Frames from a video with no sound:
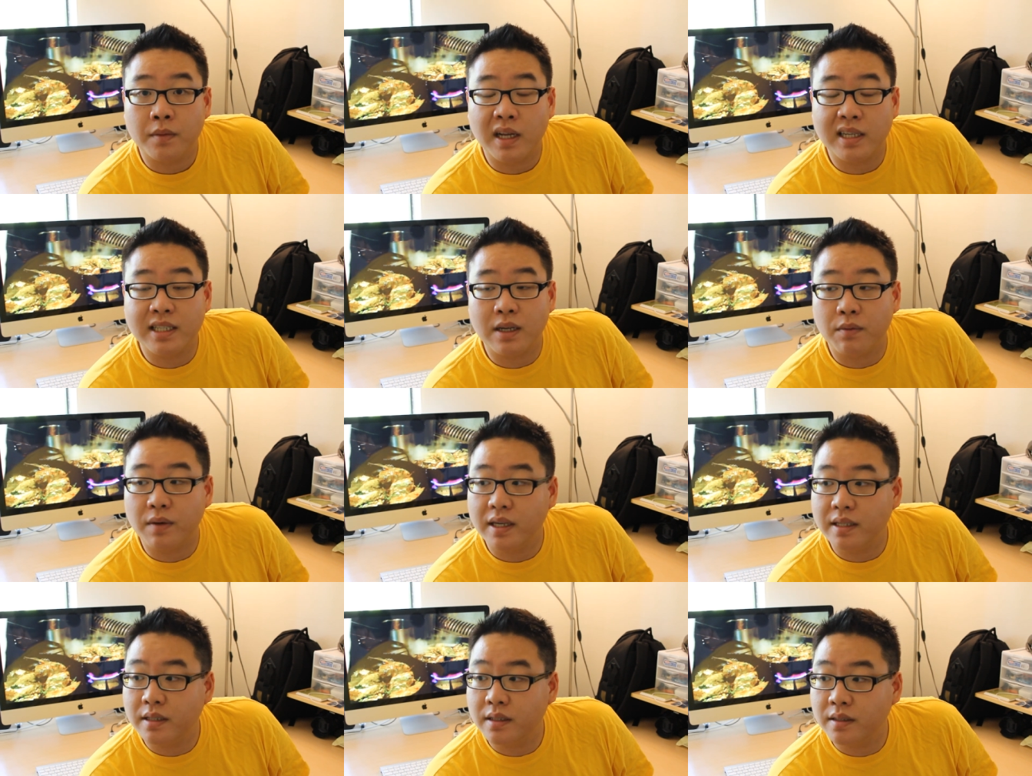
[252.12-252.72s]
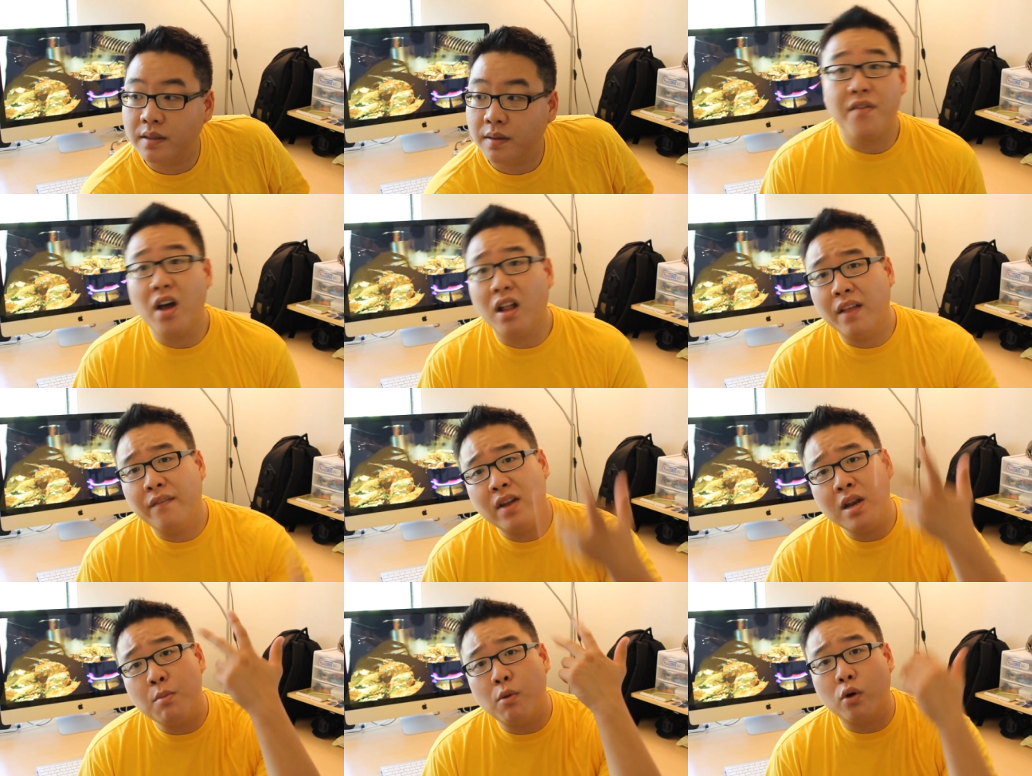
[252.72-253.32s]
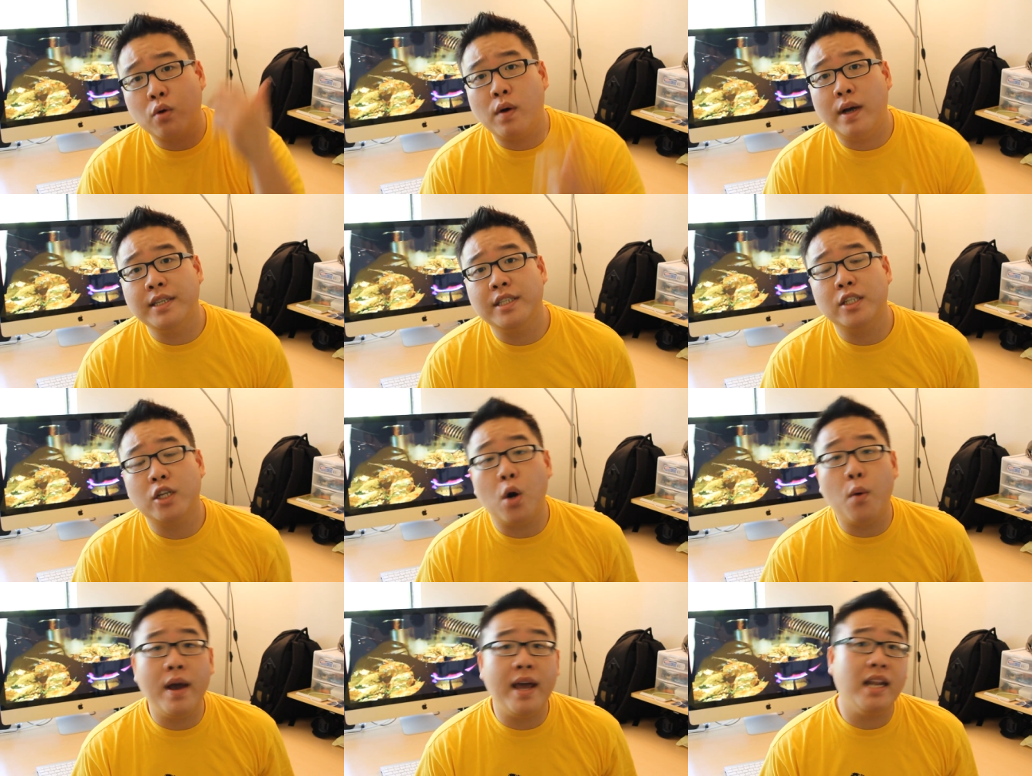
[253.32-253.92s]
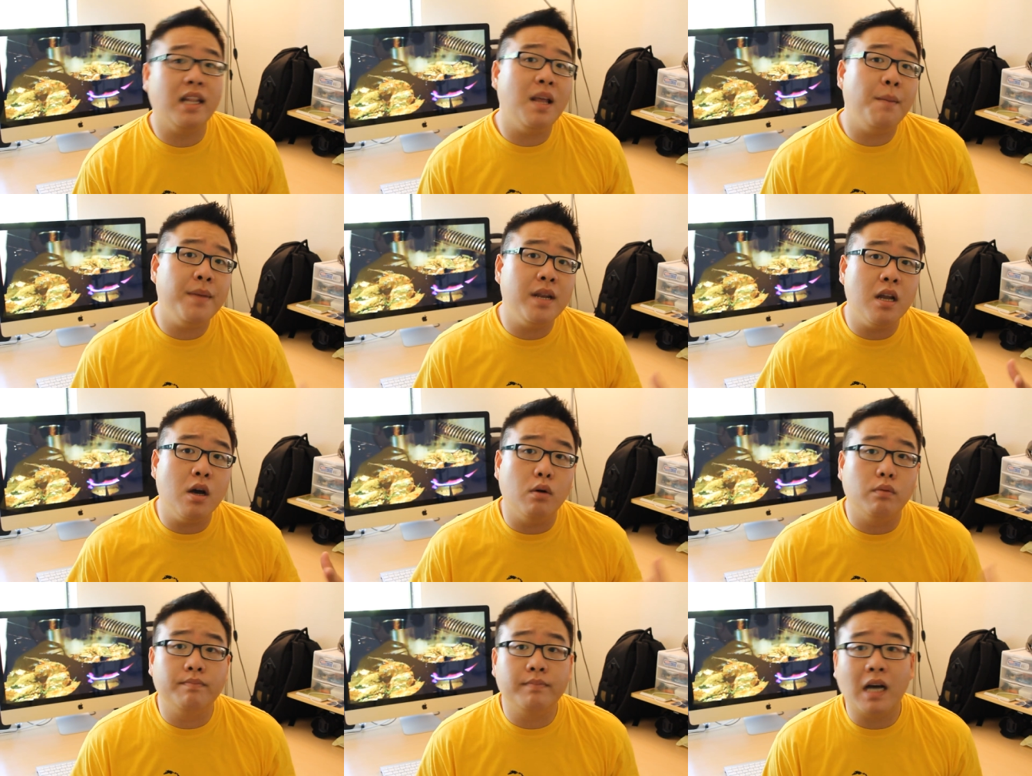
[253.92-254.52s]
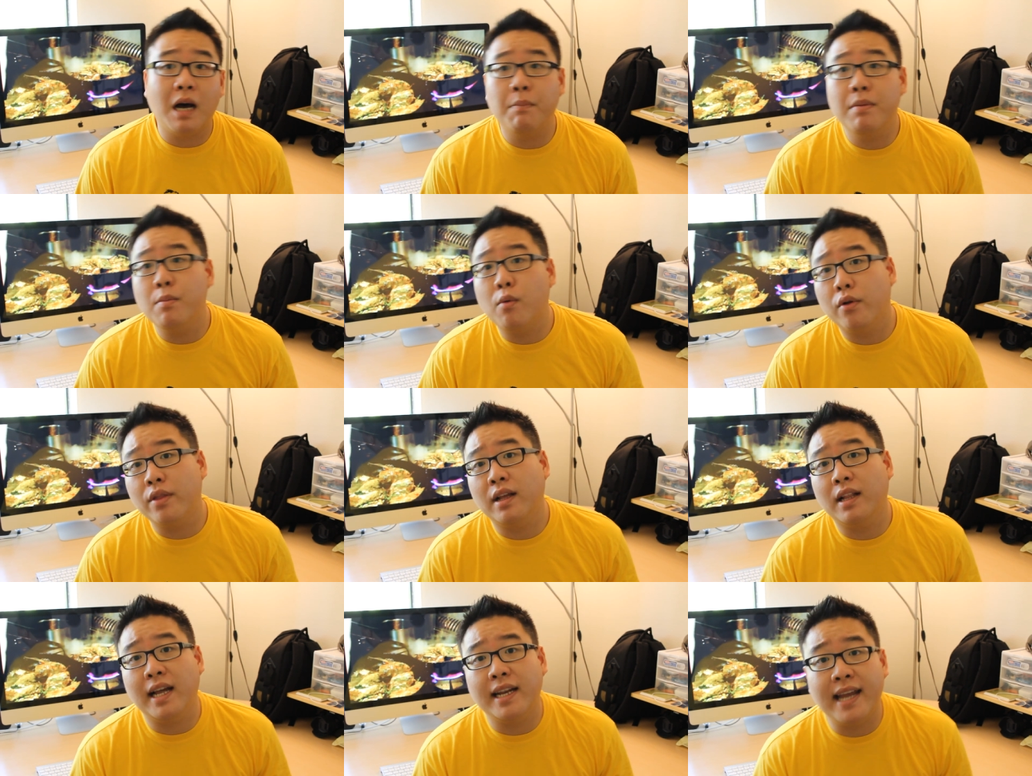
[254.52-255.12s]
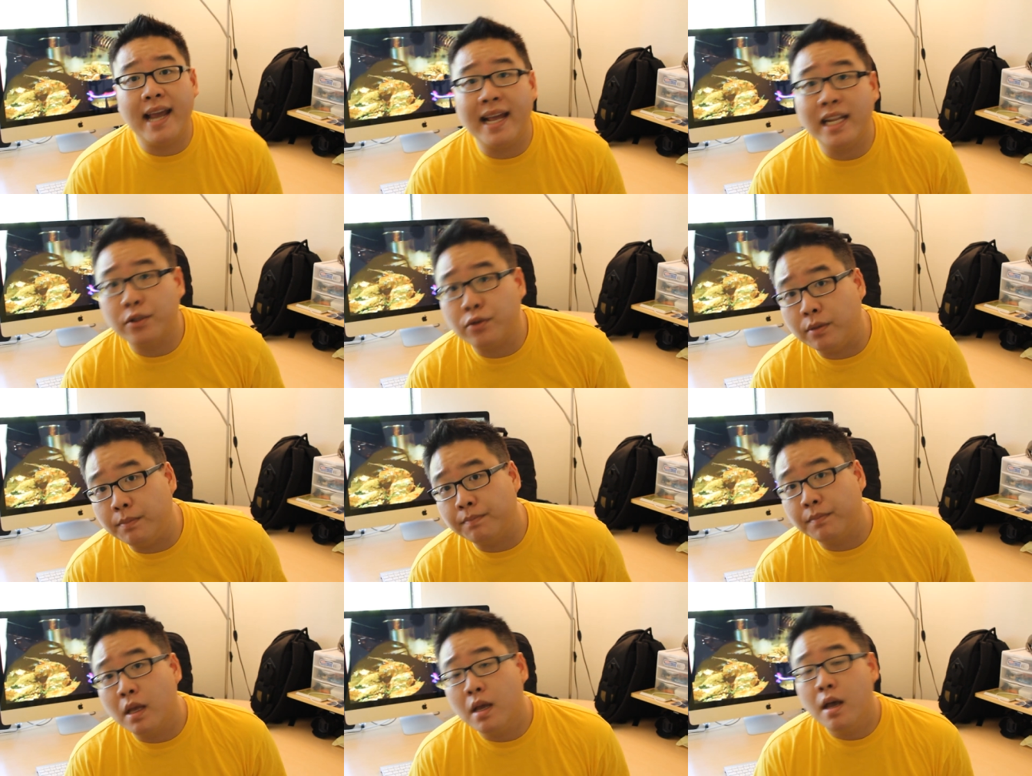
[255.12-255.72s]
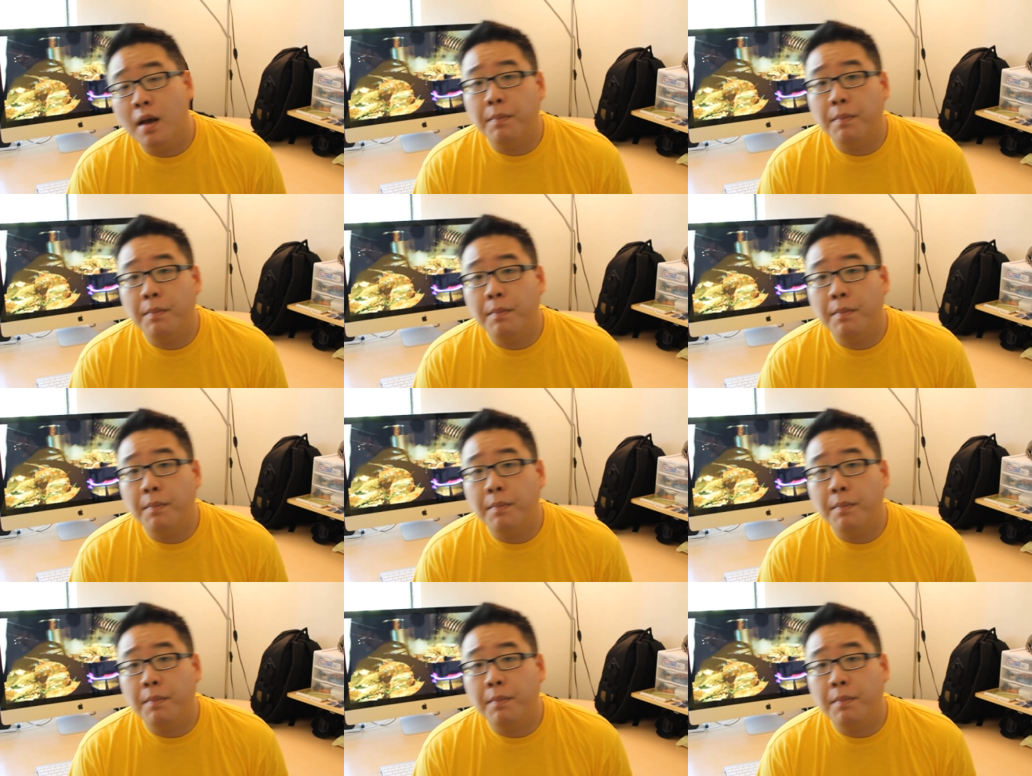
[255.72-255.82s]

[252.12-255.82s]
I sound racist. If y'all have any more questions, go ahead and let me know. I'll be more than glad to answer them.